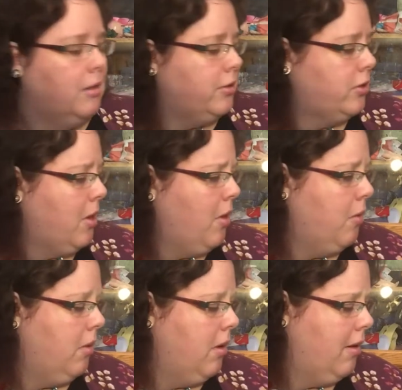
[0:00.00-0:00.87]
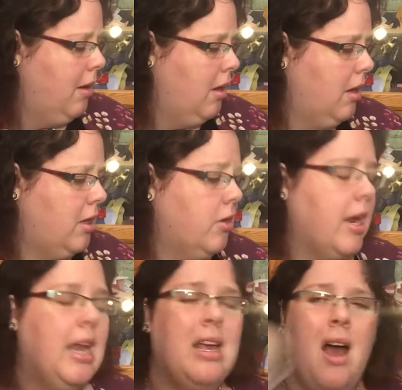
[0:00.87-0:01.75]
So you're
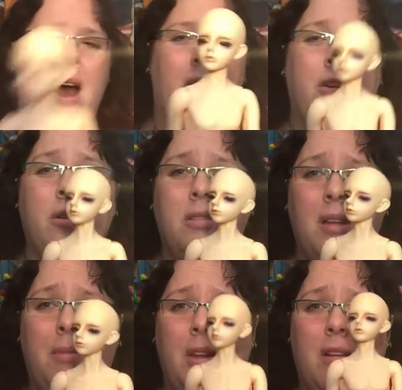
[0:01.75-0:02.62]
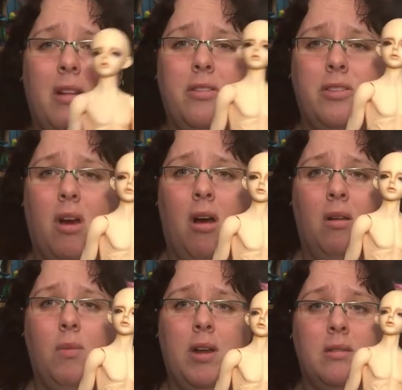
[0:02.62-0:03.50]
getting $100 and something
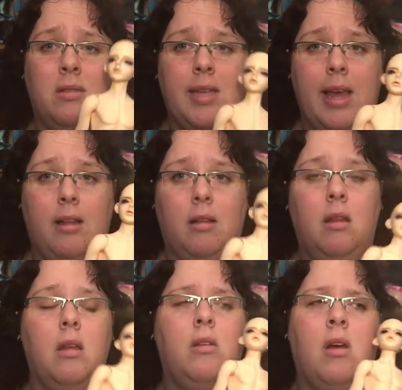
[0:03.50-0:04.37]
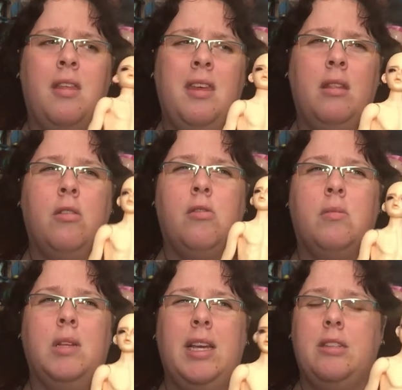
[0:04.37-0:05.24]
doll when on sale. I think they're
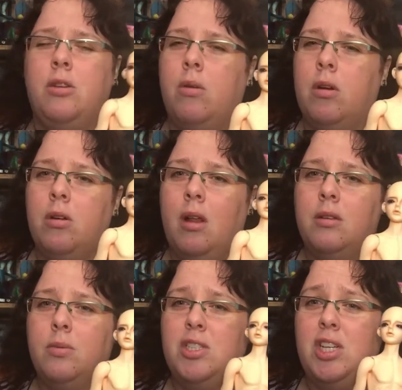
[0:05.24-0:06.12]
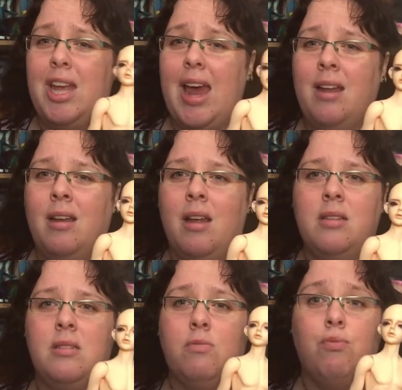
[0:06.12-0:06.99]
normally like $200, which again
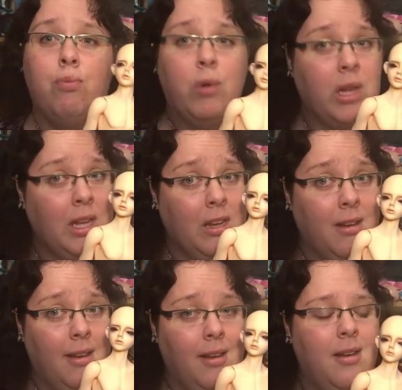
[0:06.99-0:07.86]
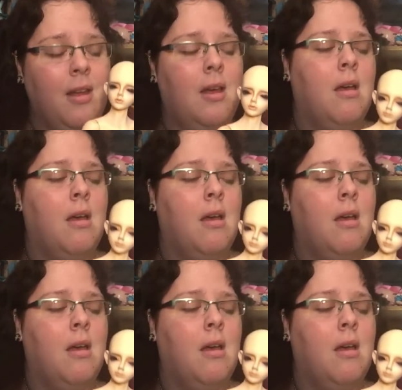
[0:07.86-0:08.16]
is really good.